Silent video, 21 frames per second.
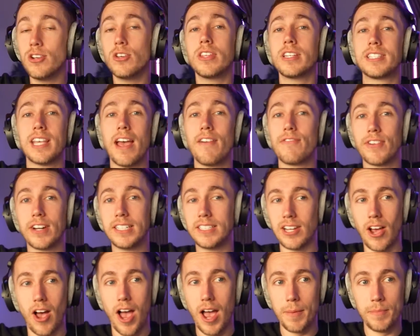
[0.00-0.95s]
do this every
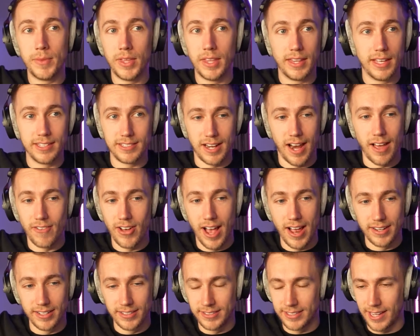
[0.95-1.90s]
time that there's Love
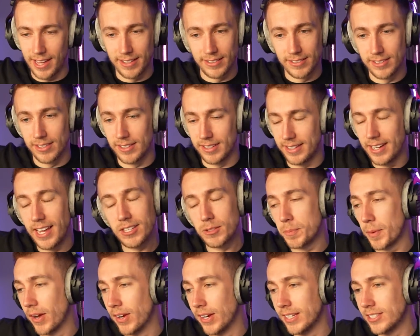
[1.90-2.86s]
Island, and let's
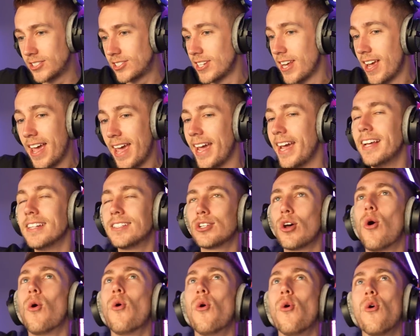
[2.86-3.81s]
be honest, it's
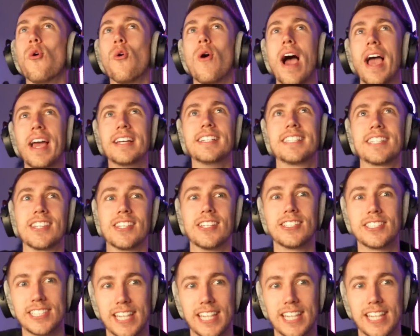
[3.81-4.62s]
always the